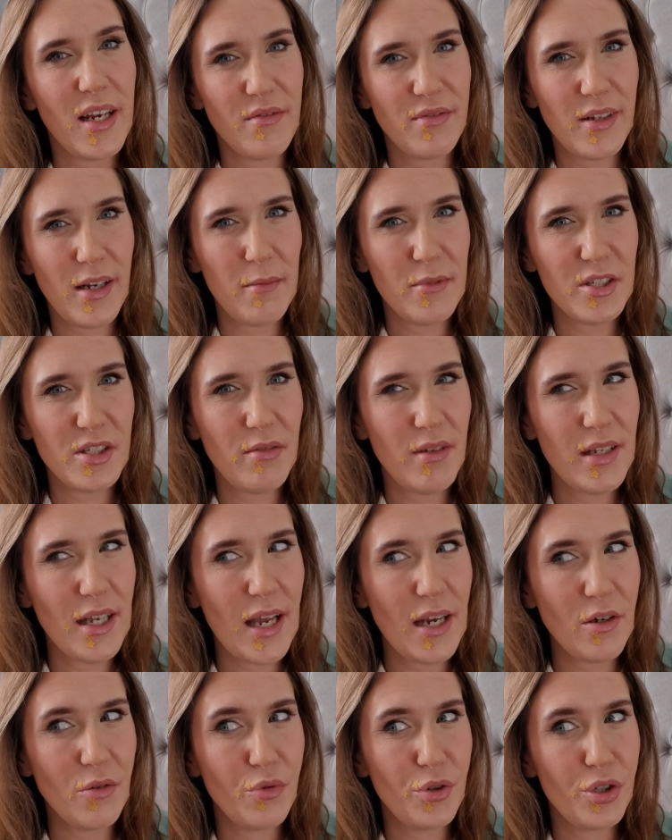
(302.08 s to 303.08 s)
and inflammatory
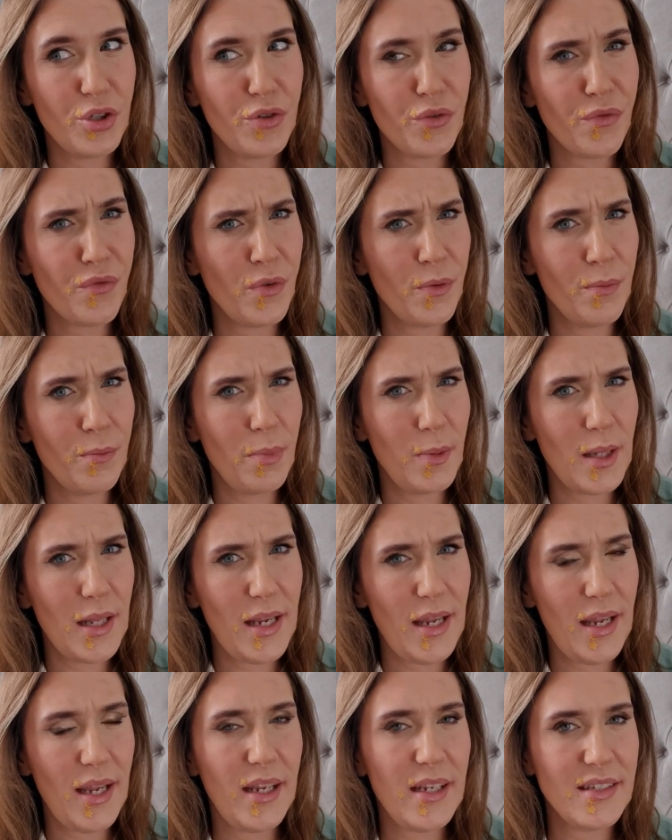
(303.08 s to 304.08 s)
language from
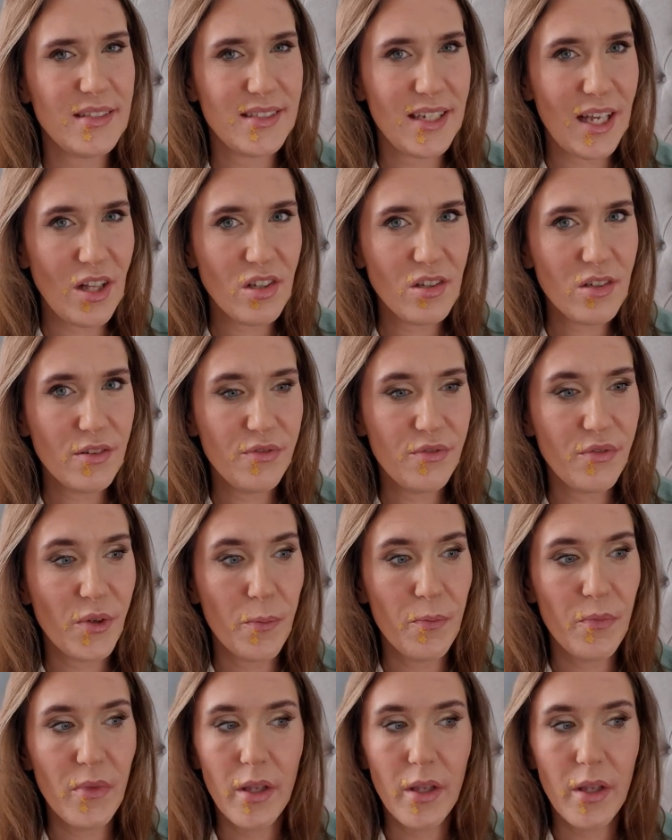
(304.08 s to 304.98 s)
Blair herself.